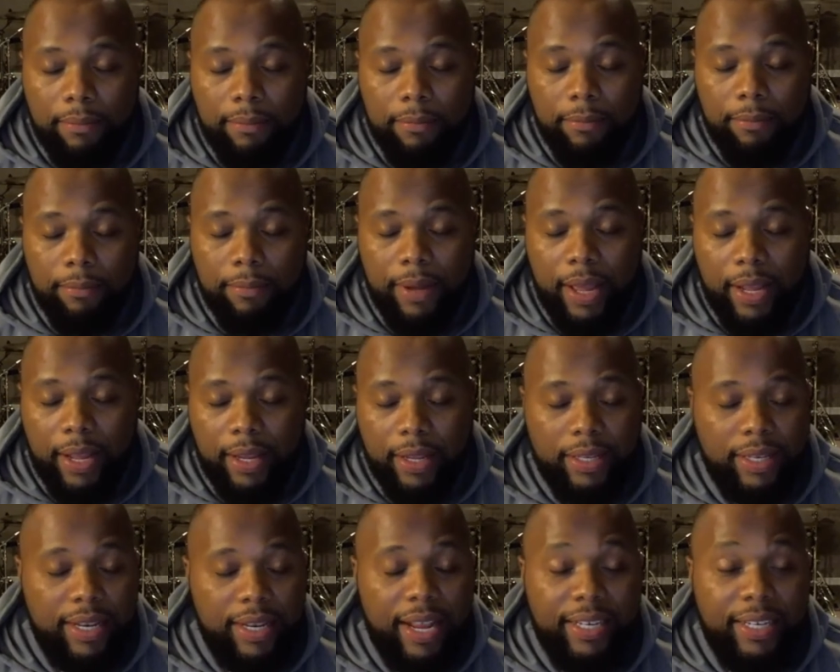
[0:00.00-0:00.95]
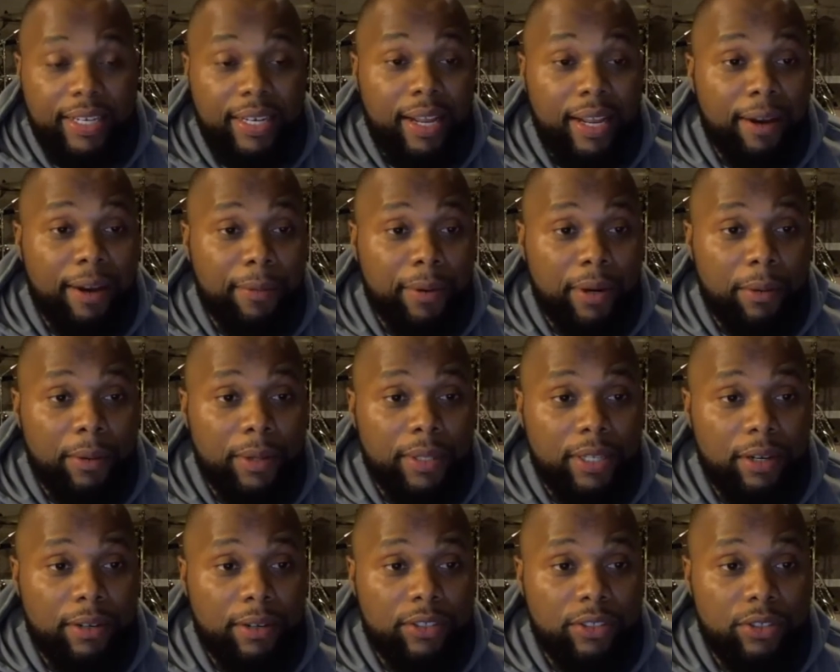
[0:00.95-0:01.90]
back in '99 when I went
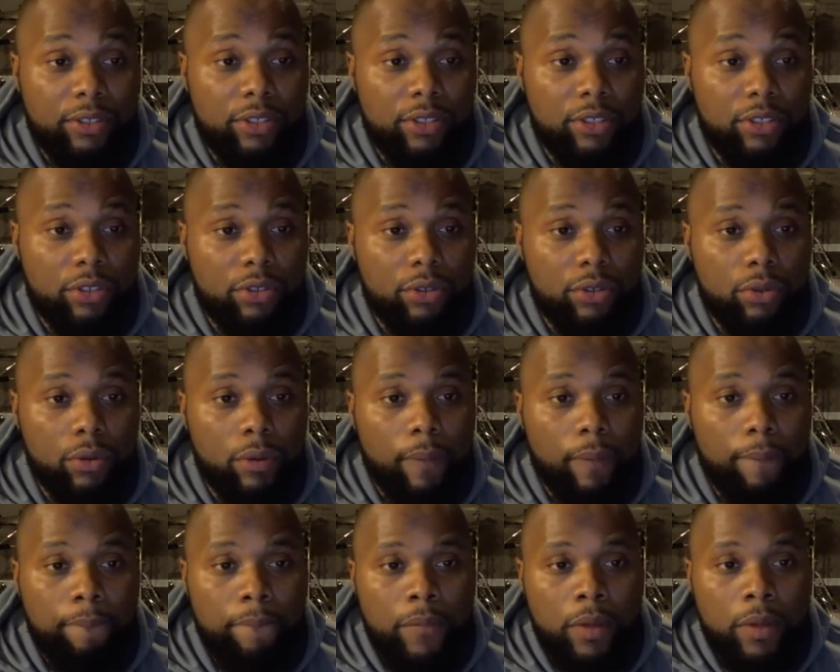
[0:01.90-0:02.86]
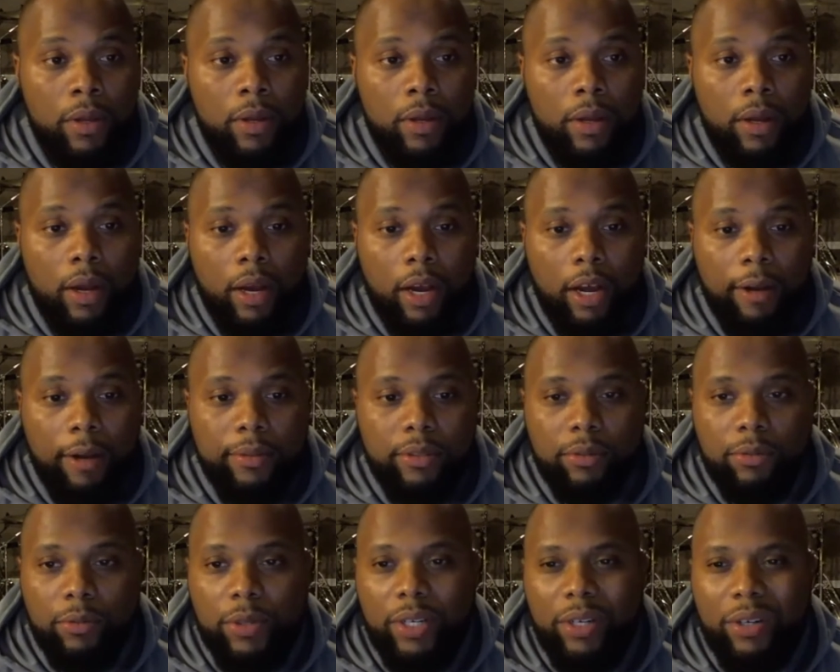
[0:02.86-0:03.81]
there to school. It was a
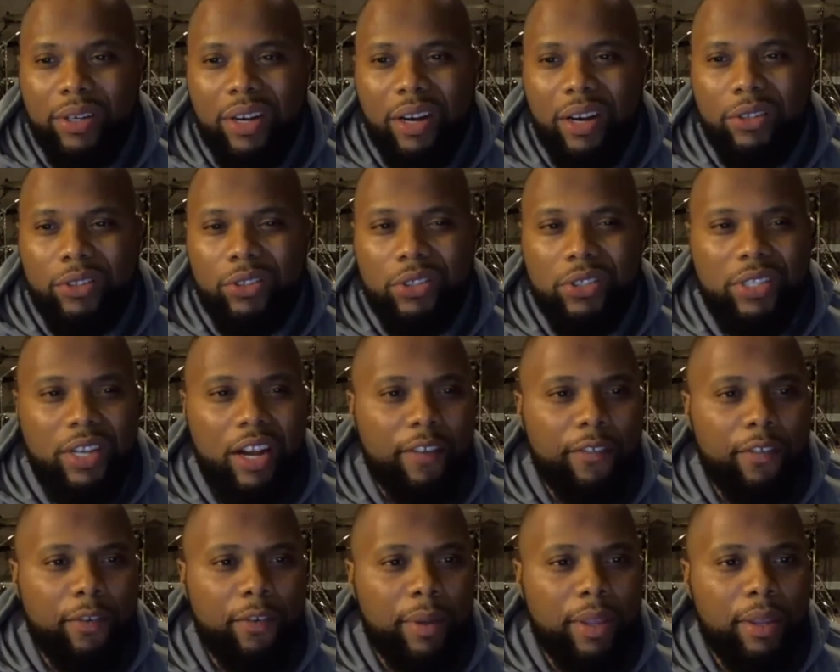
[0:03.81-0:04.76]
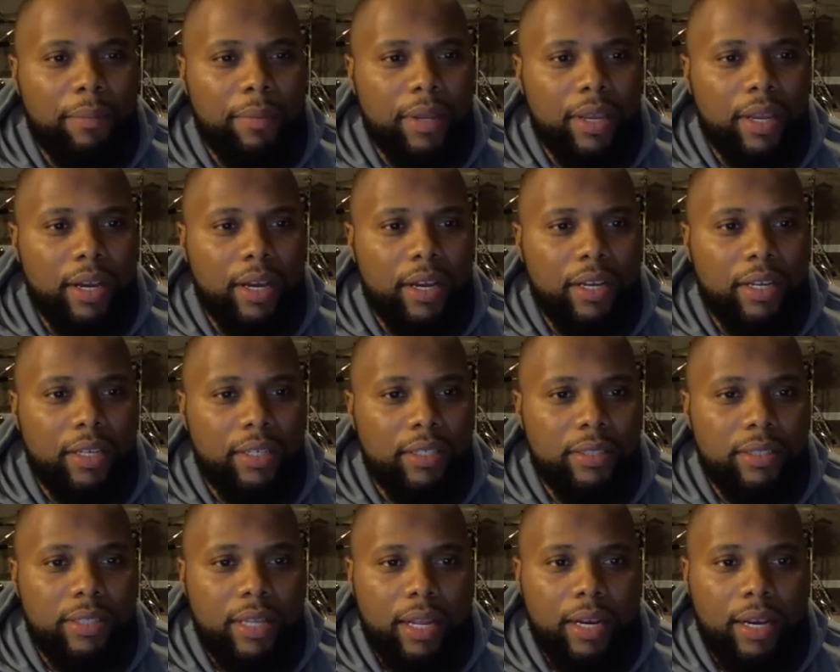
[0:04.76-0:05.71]
real culture shock for me
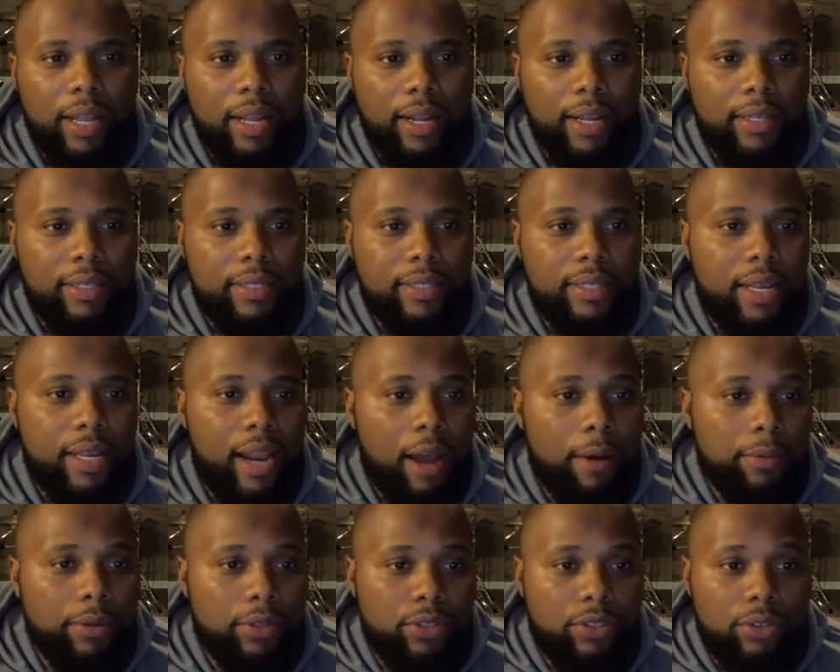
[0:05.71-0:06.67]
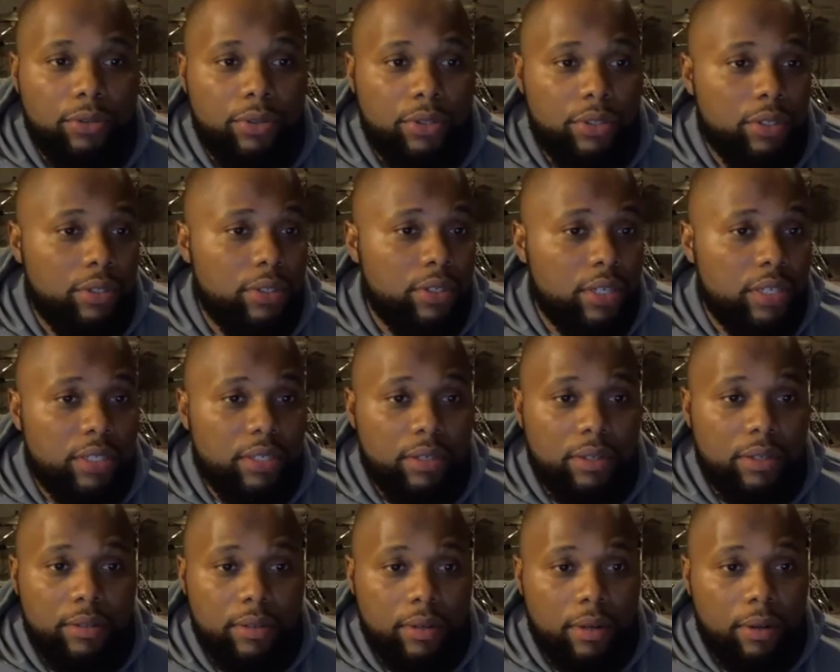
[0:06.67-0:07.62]
because, like I said, I was used to just
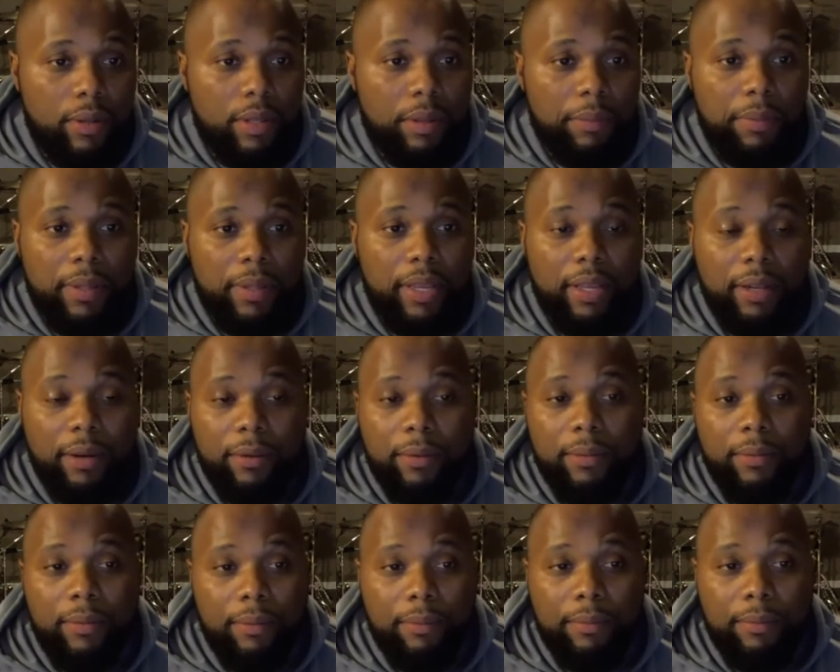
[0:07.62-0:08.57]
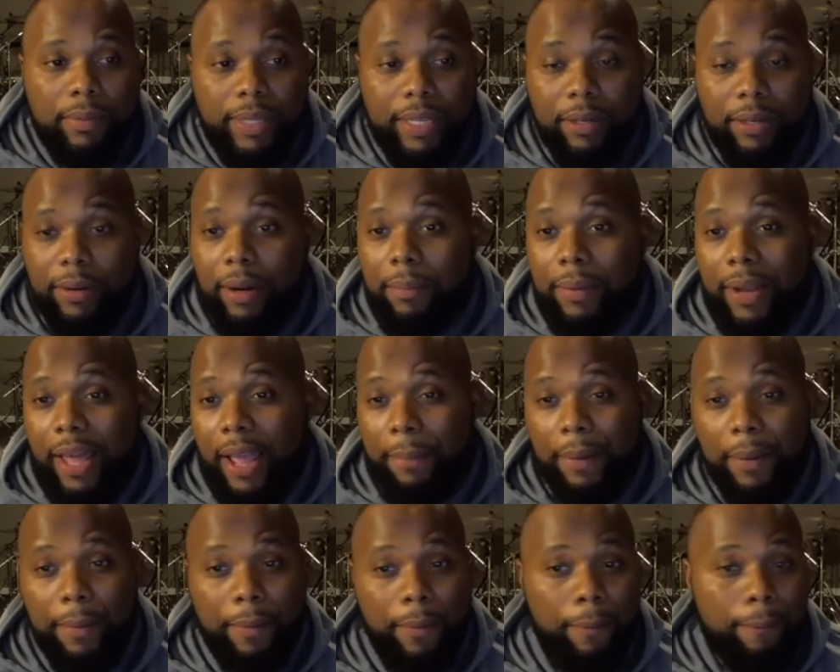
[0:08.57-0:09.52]
only being around Black
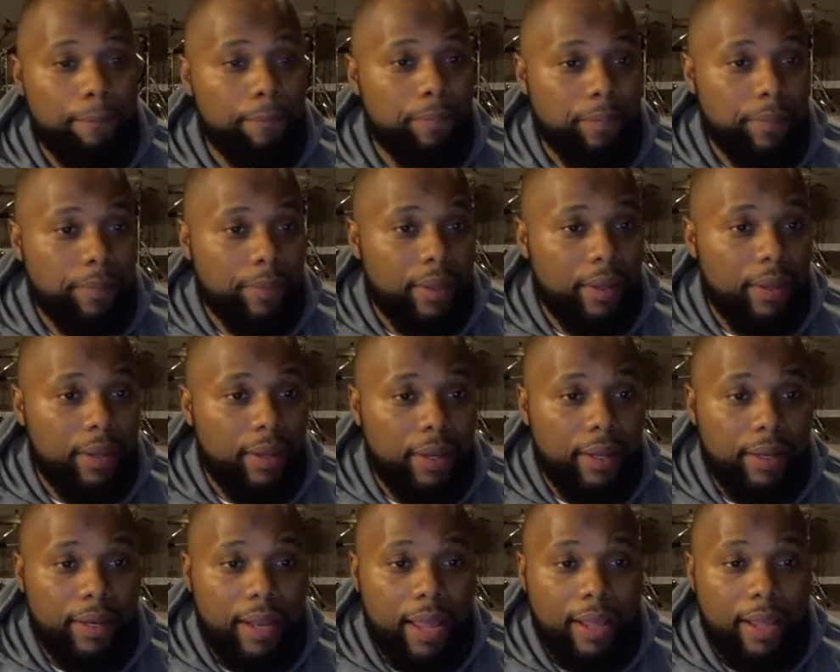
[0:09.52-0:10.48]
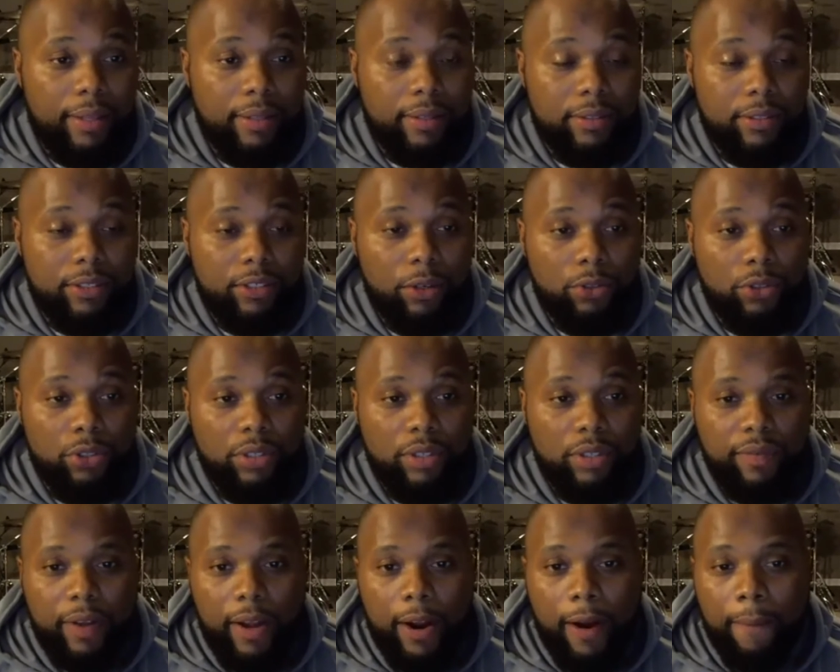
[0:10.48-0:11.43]
people in that social
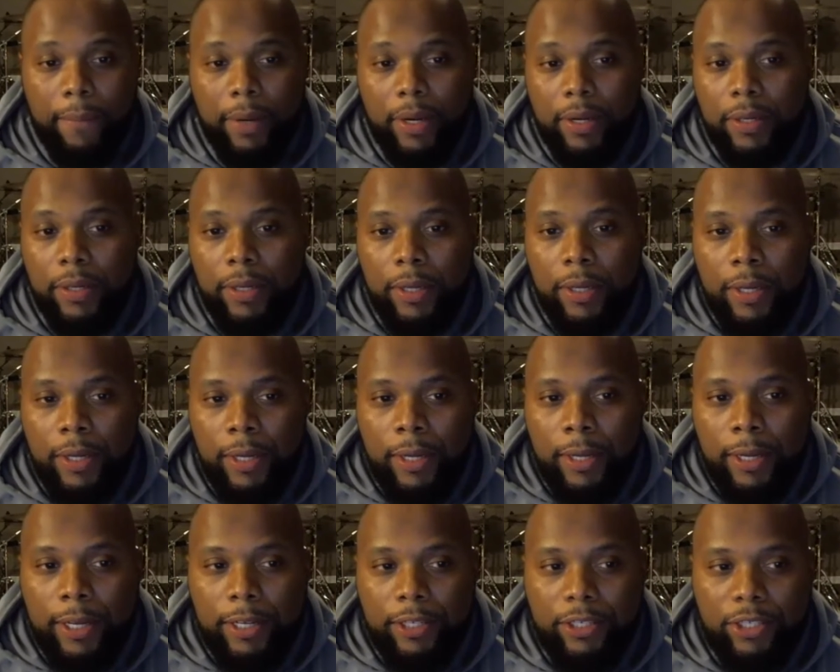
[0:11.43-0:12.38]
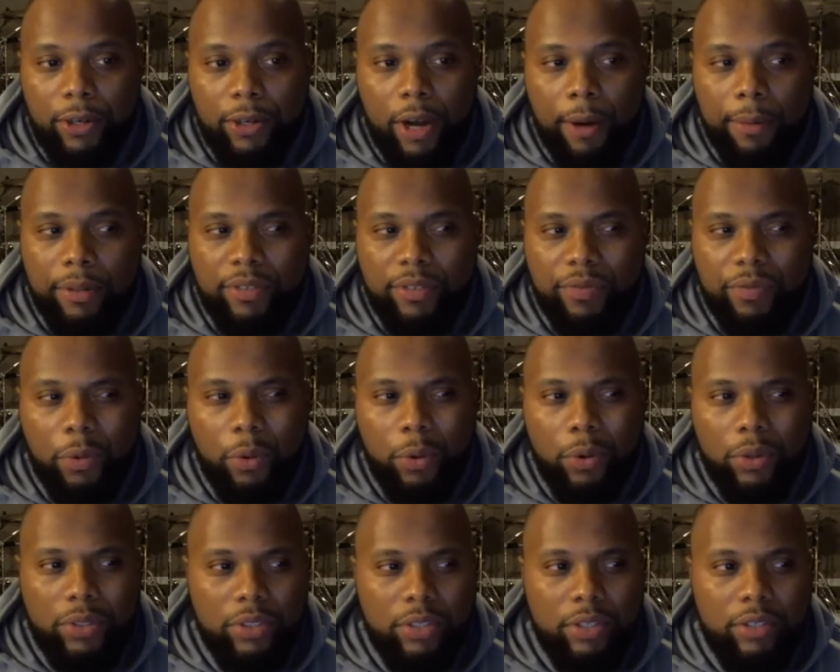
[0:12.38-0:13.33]
environment. And so I was
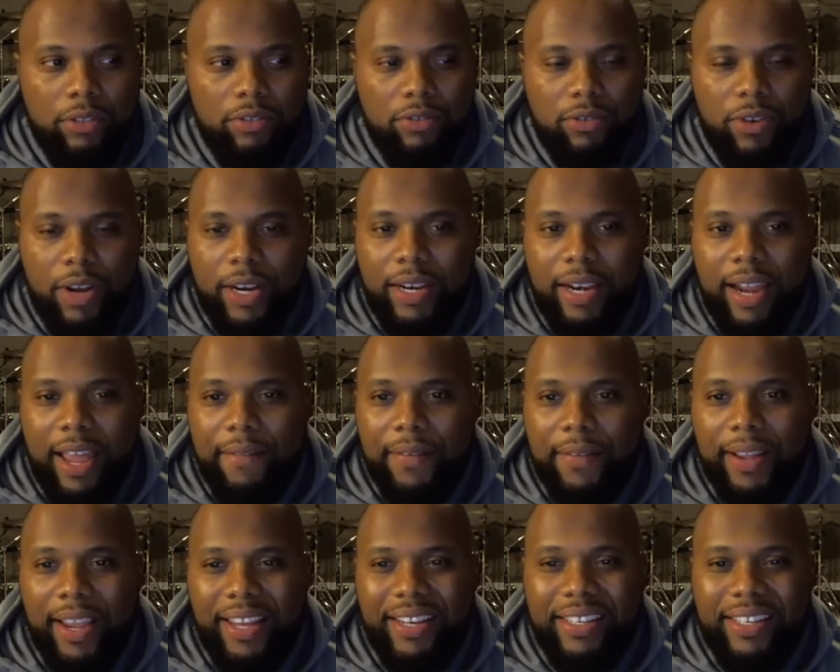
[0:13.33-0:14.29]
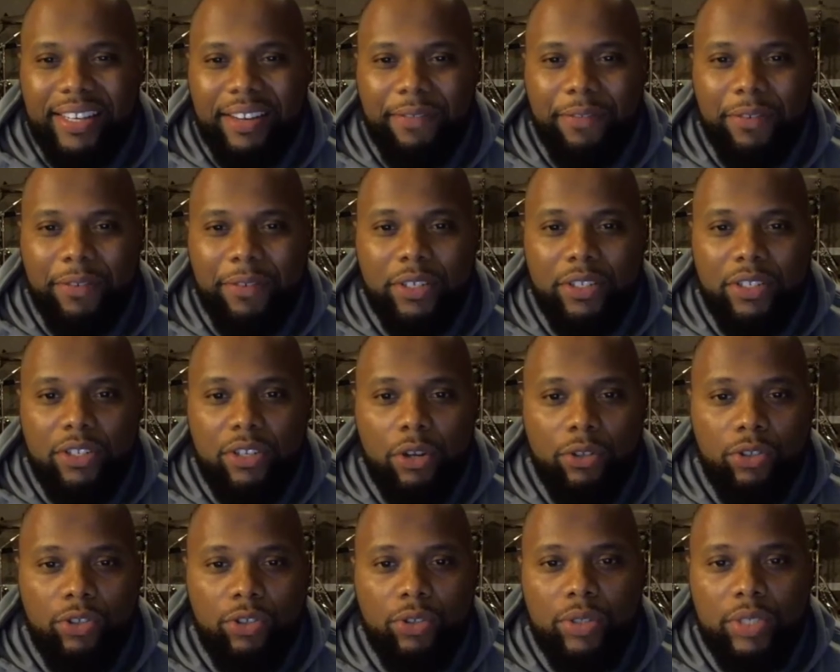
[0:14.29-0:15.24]
forced to try to navigate a different
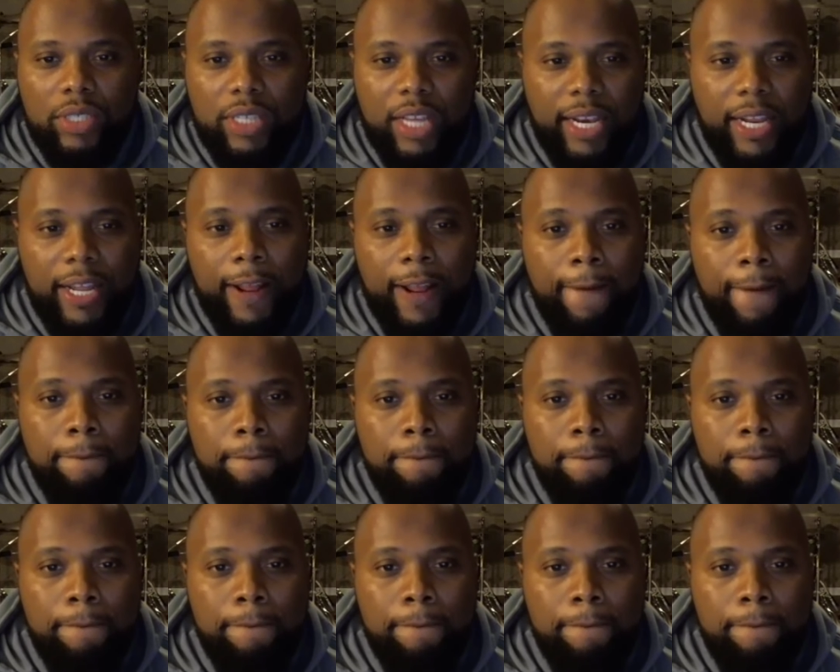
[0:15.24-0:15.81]
social setting.